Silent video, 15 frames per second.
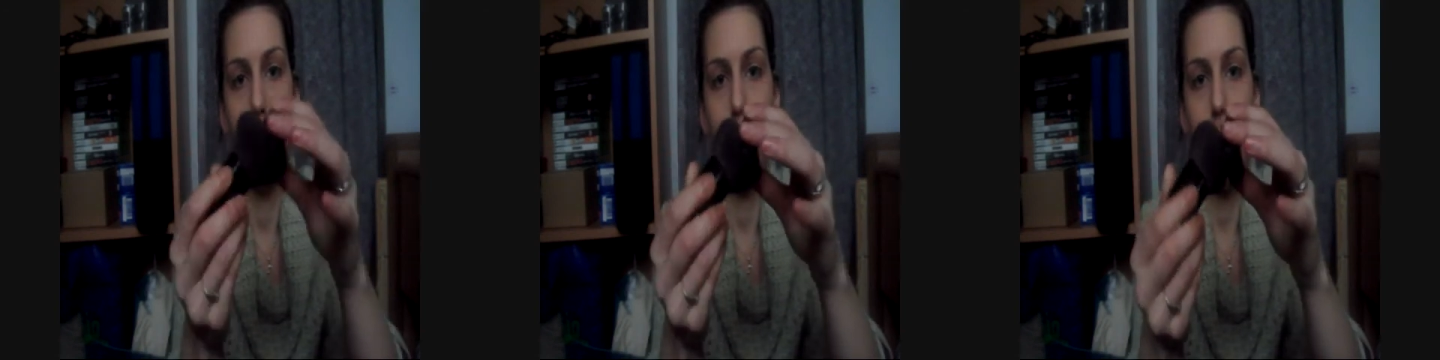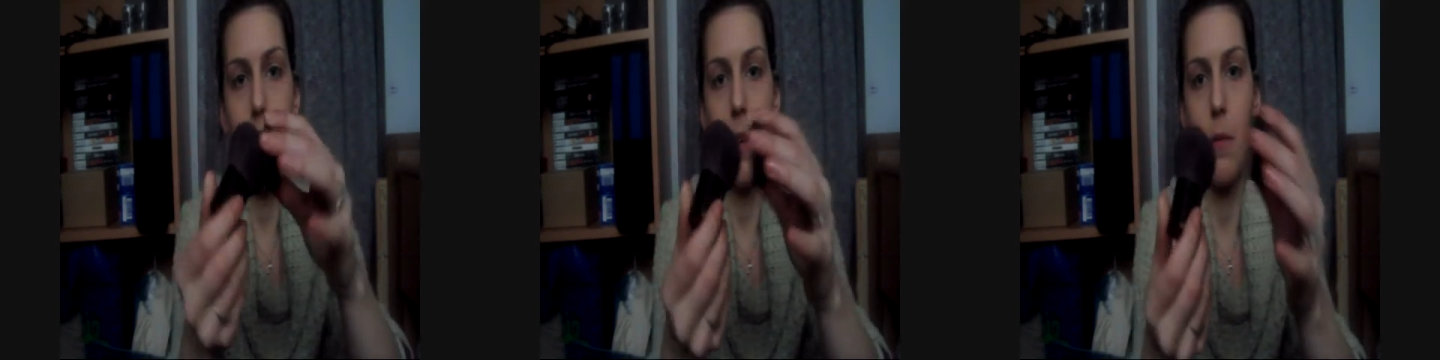
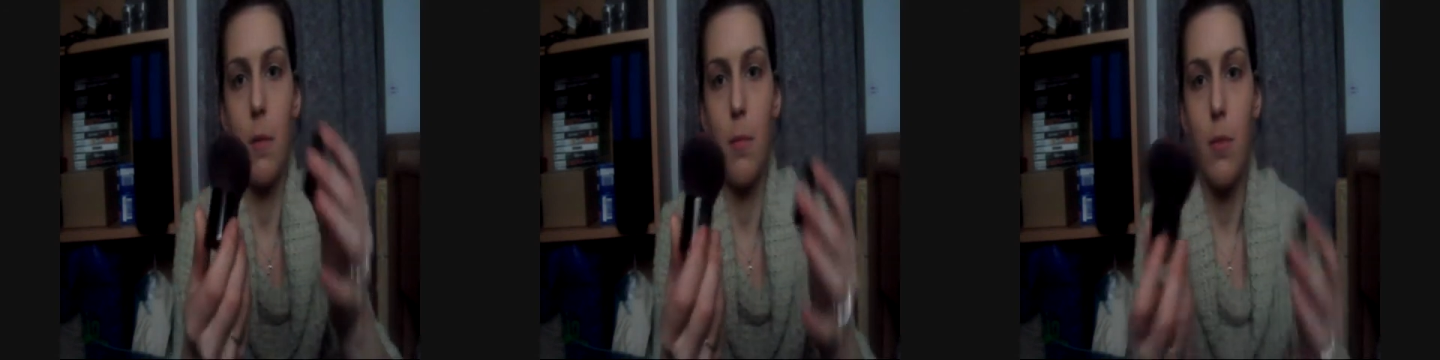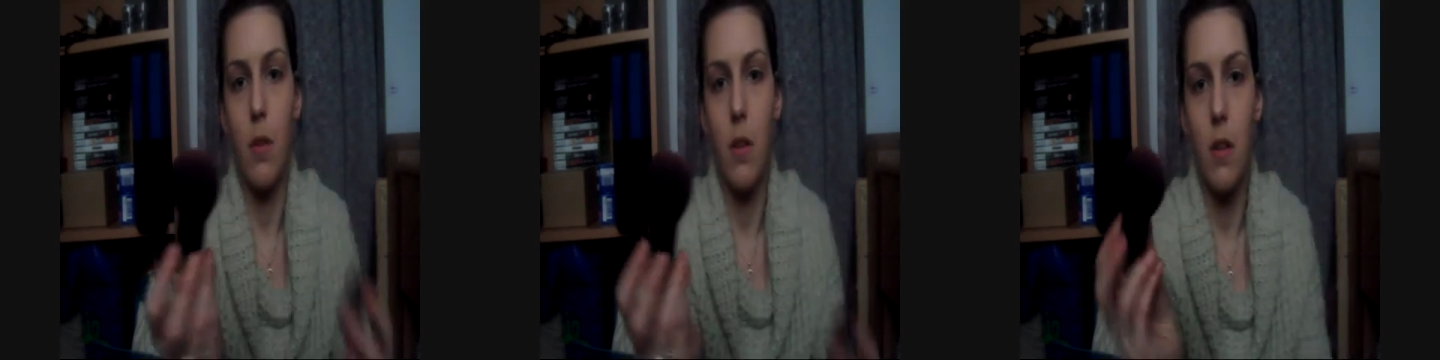pick up the
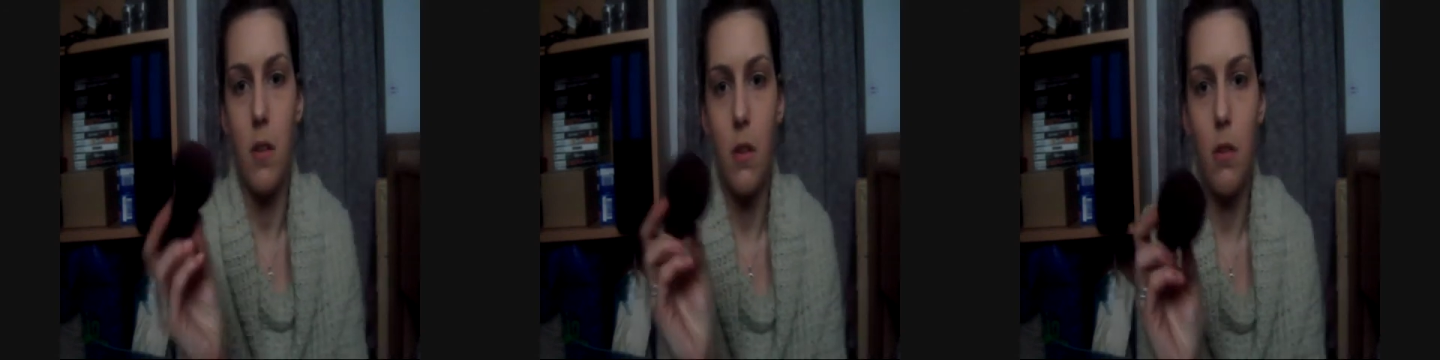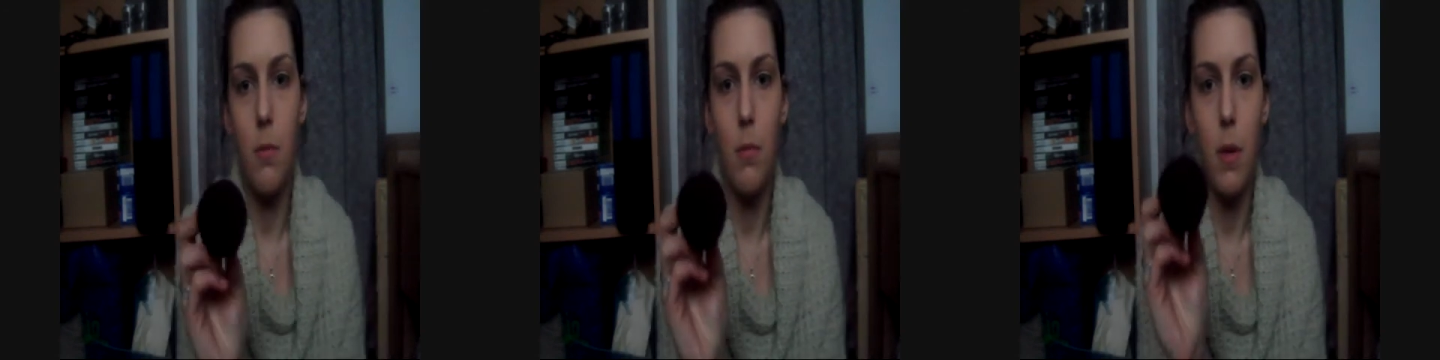product
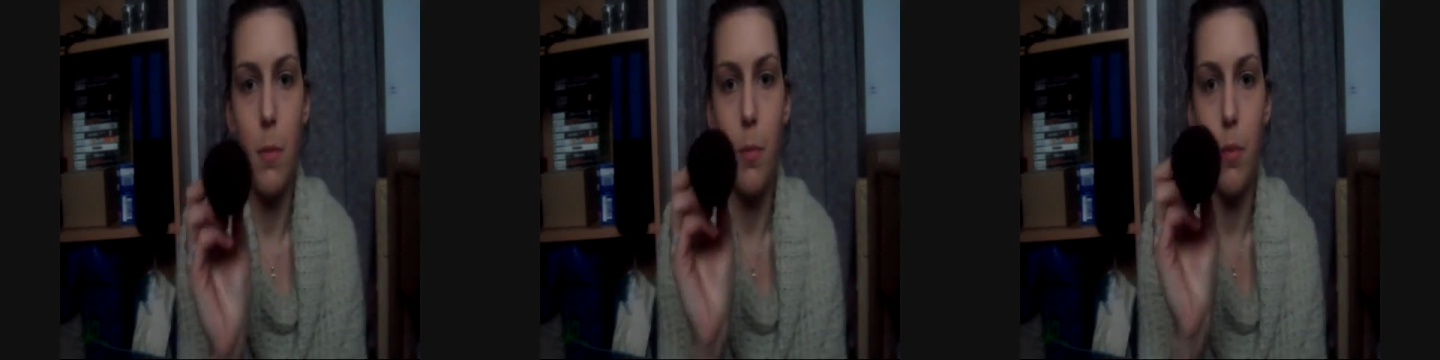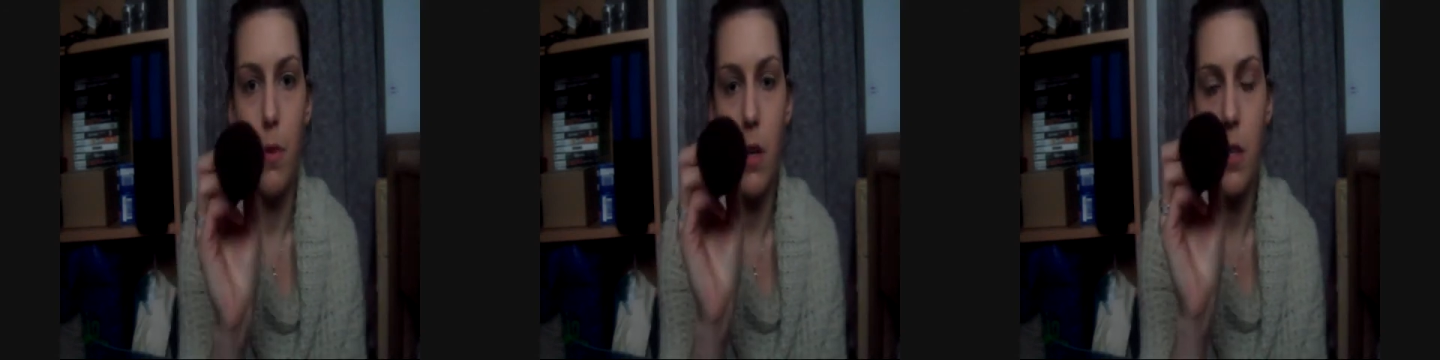on my
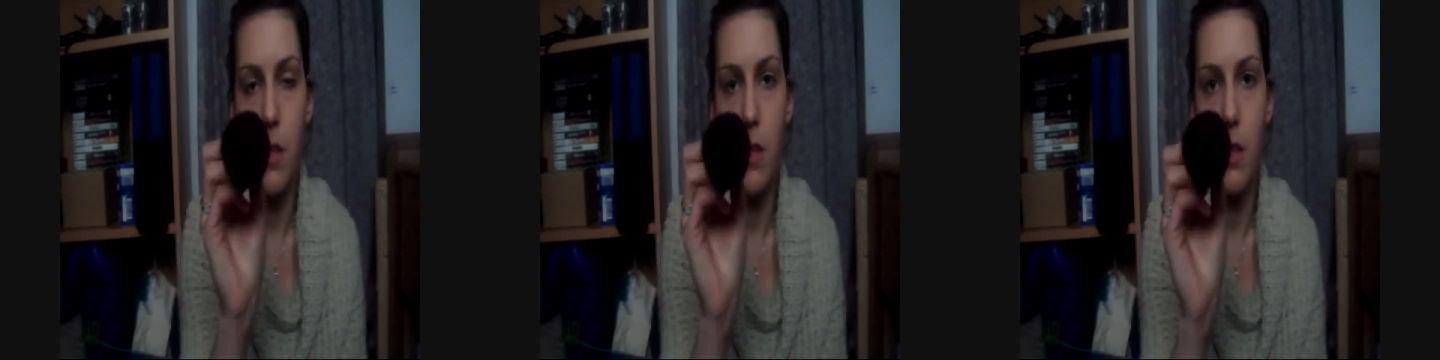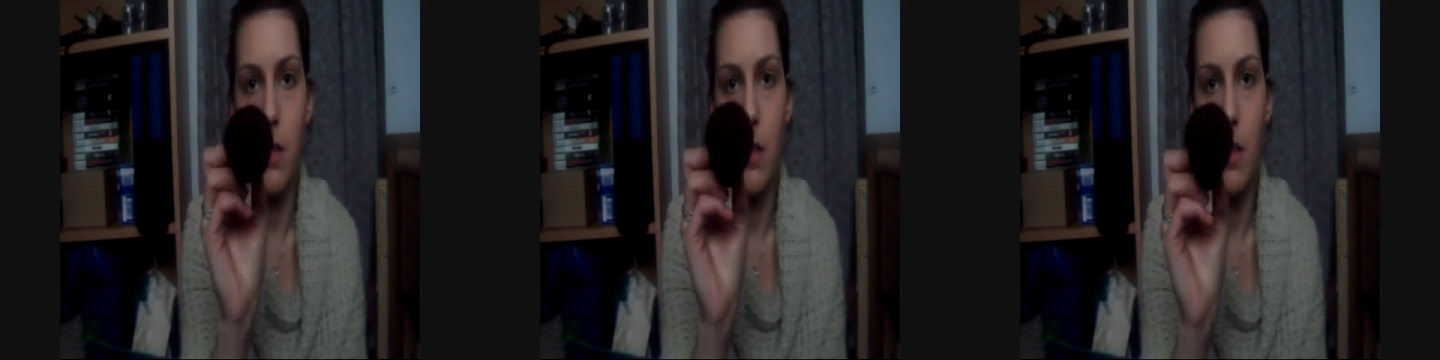
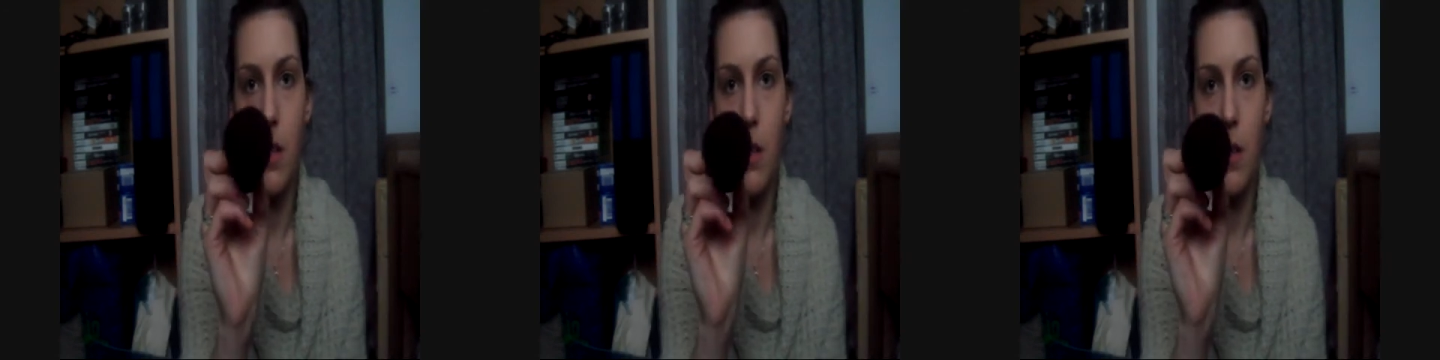brush,